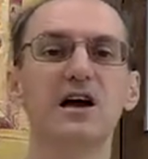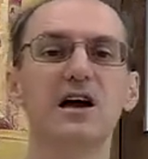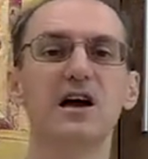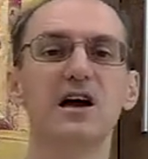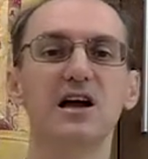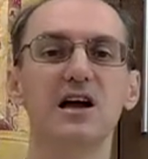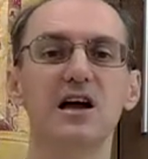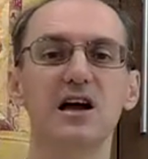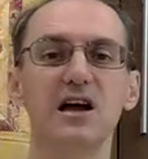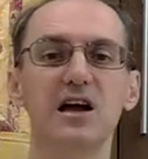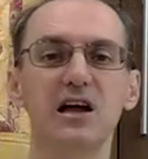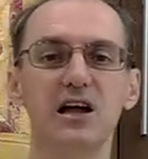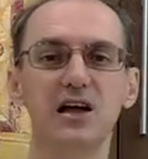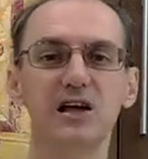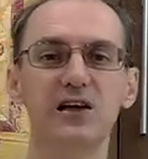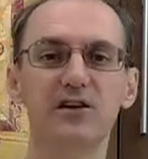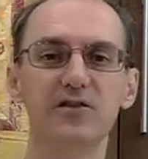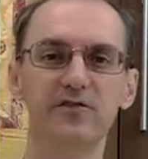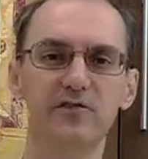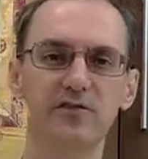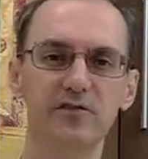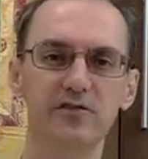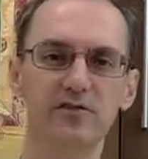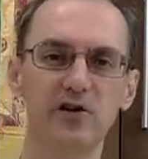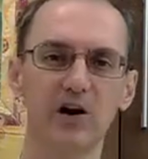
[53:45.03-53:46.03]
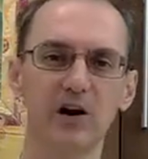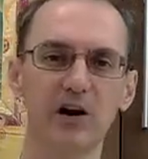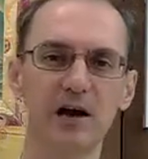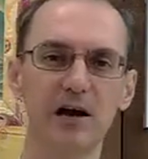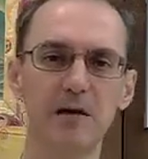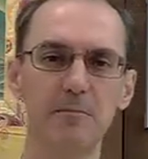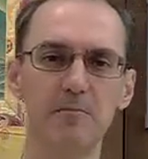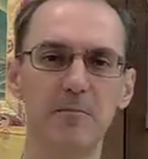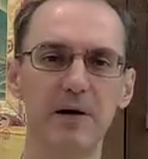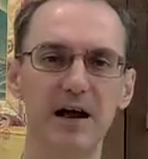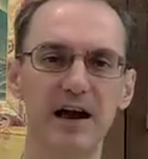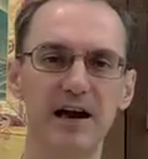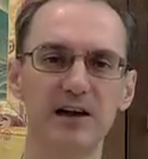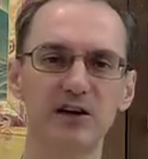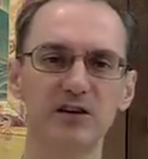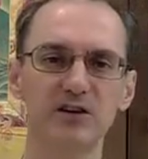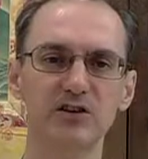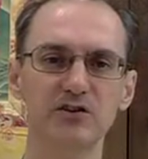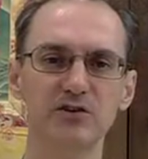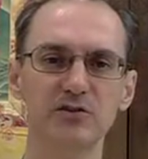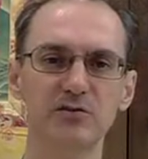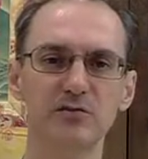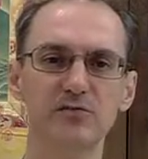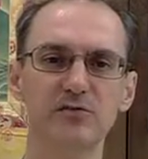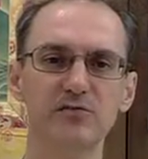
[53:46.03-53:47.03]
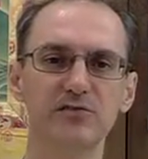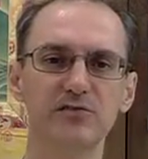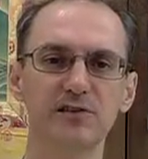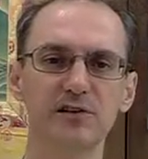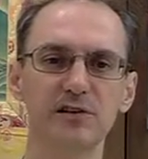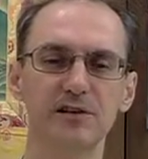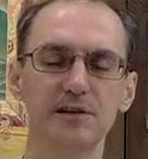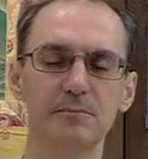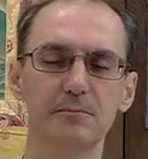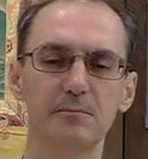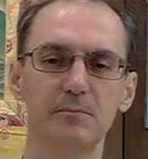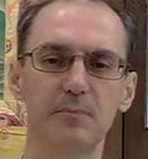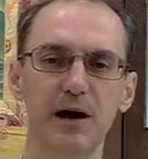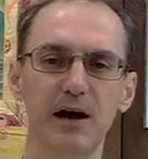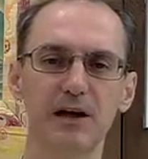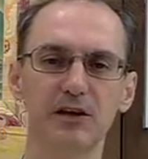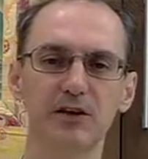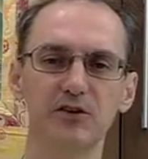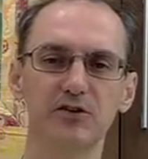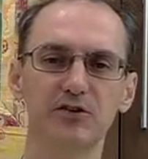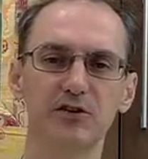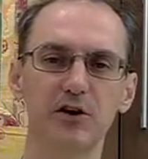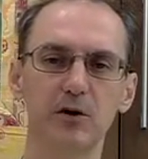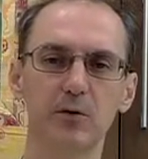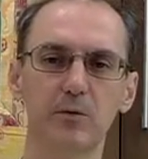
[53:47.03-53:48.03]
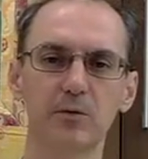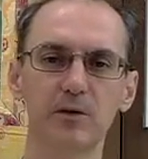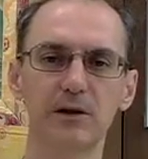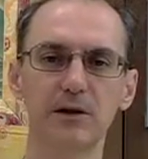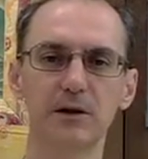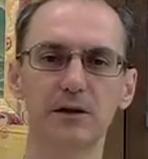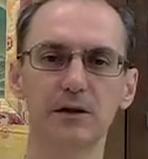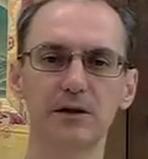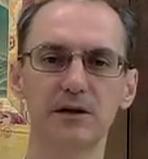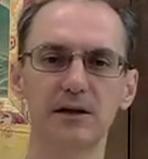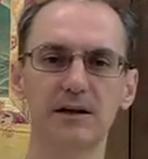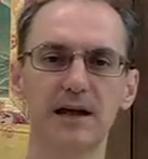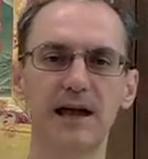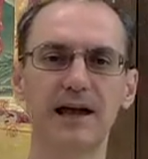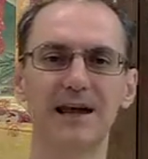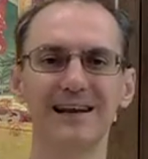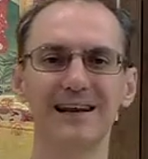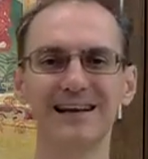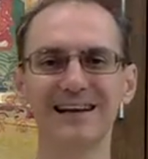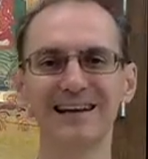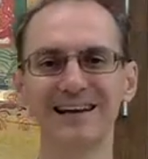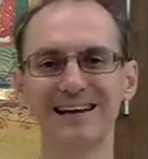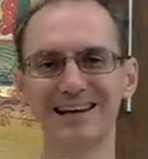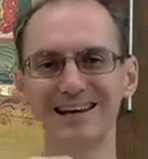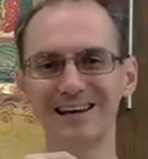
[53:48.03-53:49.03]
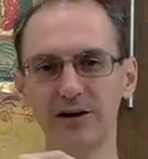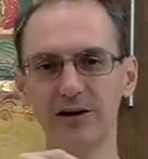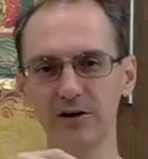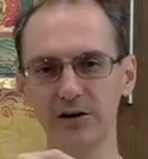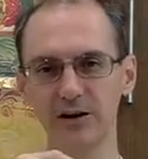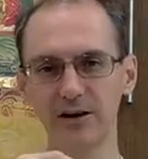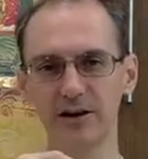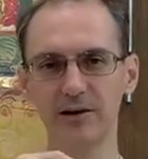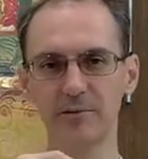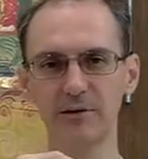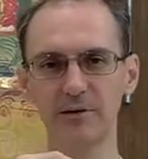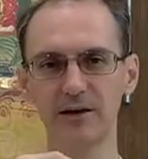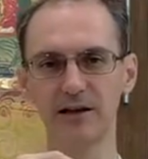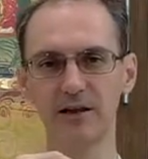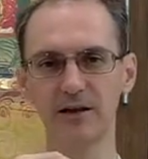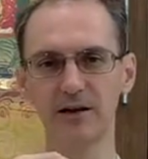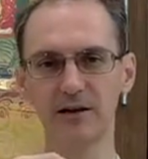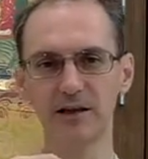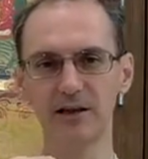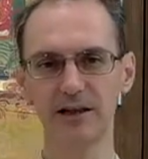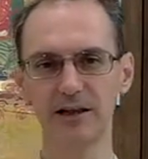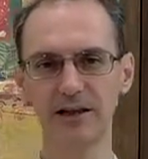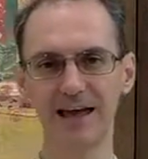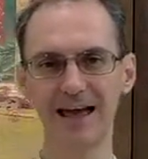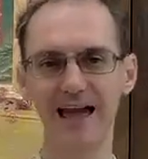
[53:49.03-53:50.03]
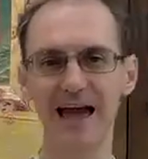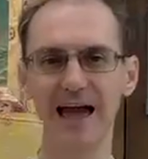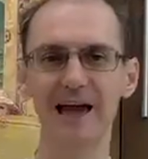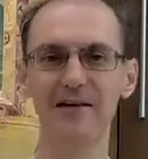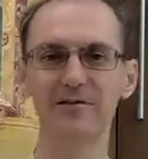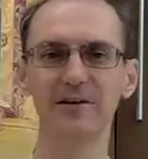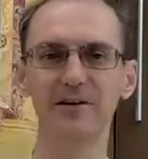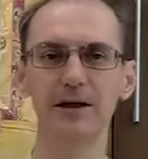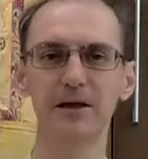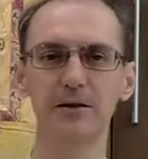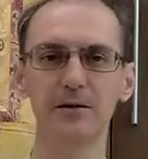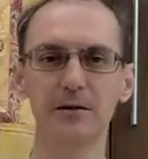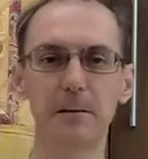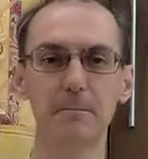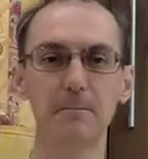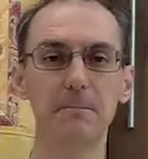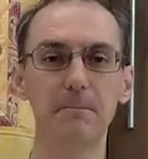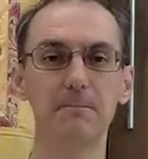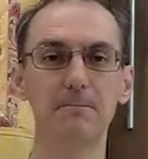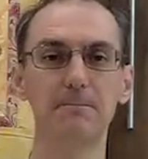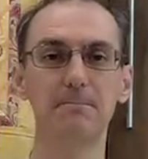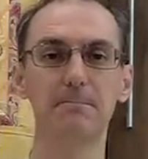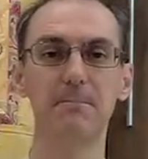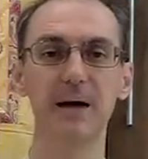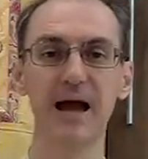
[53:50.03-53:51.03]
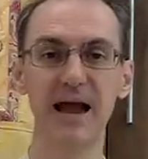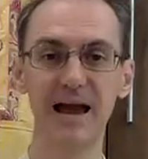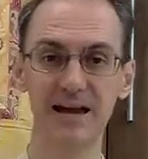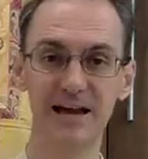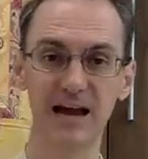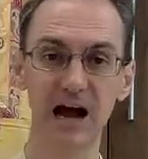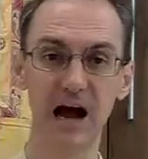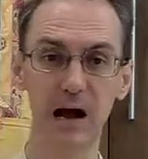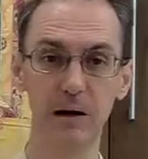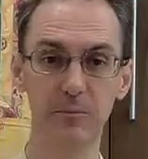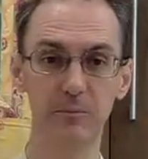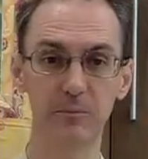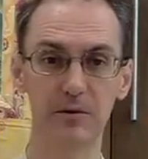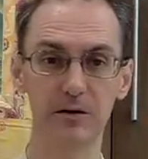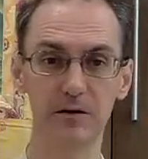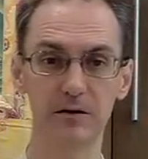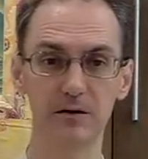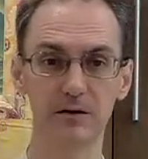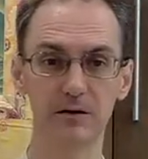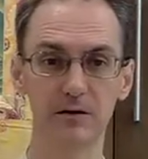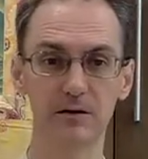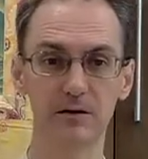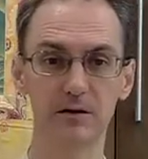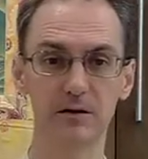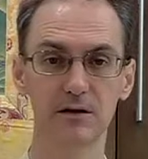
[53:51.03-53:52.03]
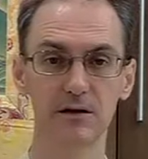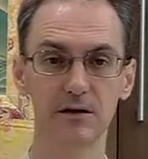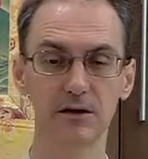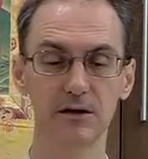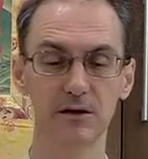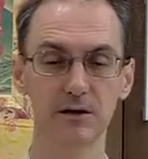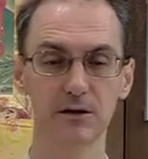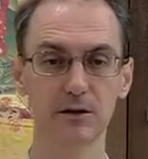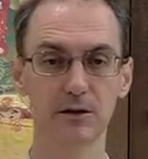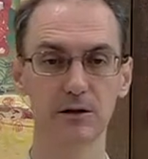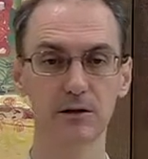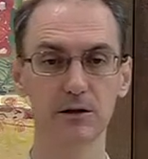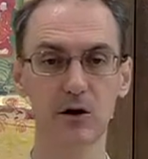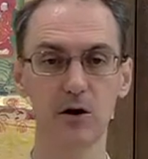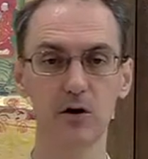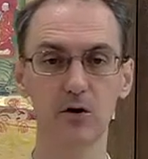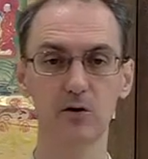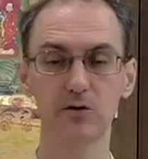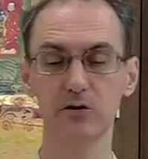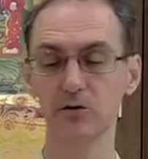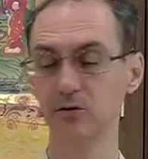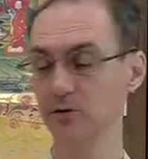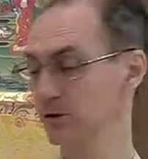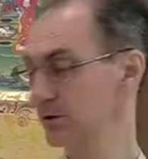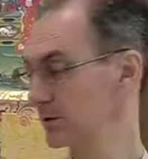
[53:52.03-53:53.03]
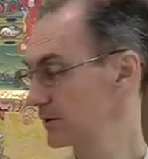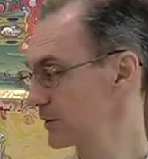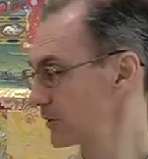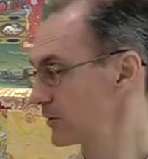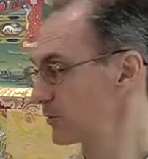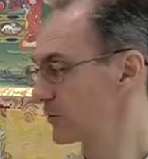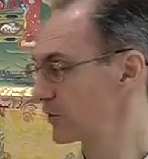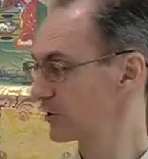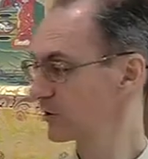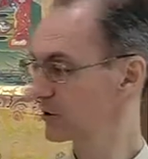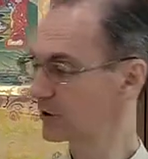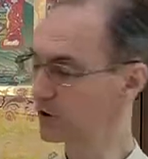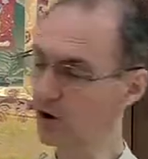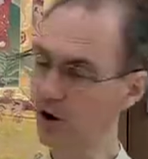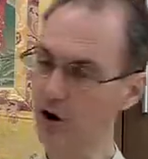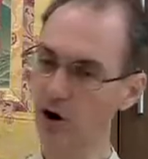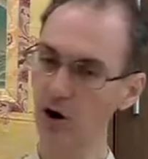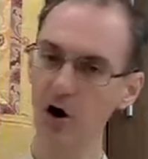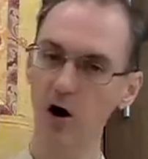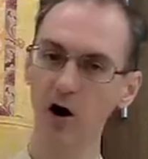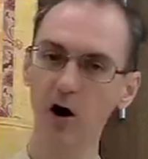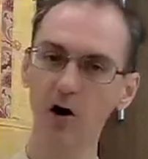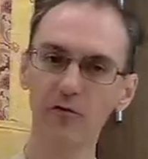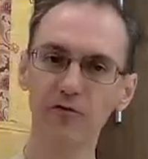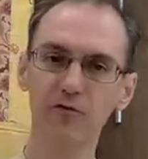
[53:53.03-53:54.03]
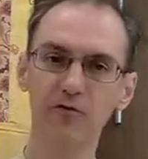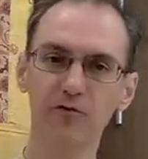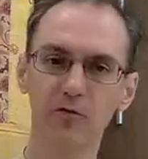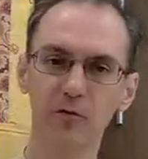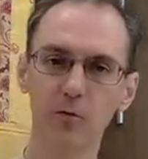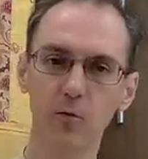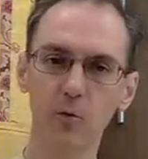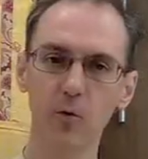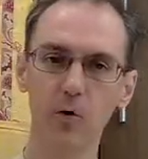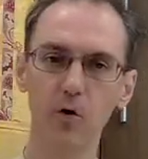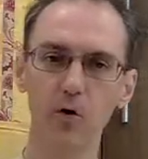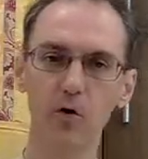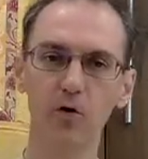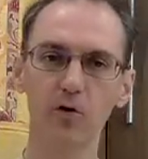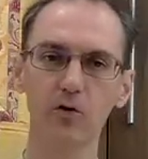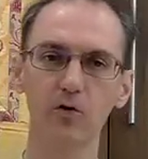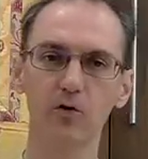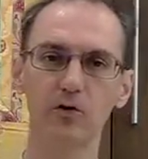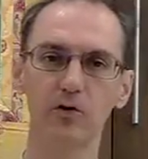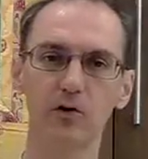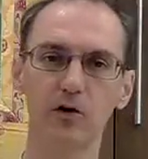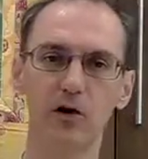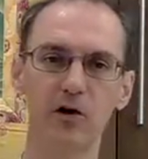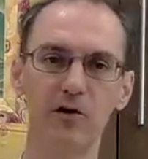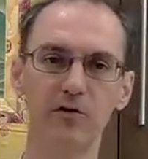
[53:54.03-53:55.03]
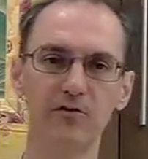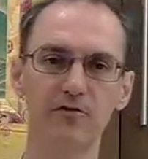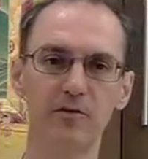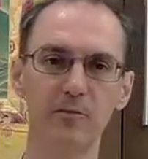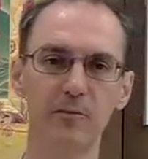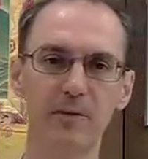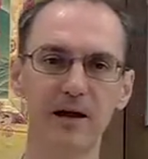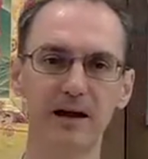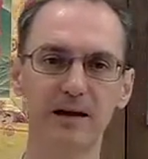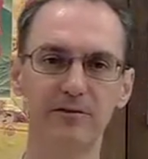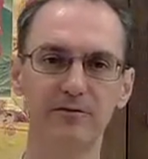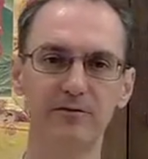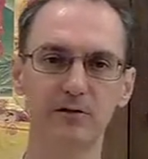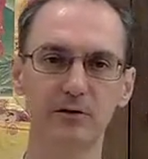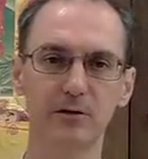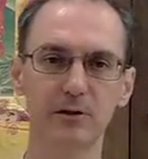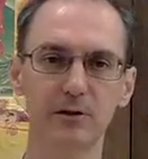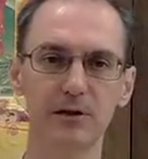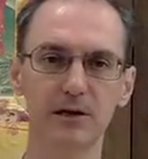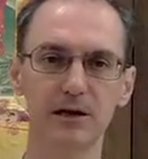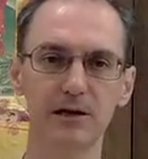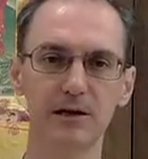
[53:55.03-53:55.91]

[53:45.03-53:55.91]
if you've got like back issues, but you don't want to sit and lean on it immediately. Like have it as a backup. So you're off the wall or you're off the back of your seat.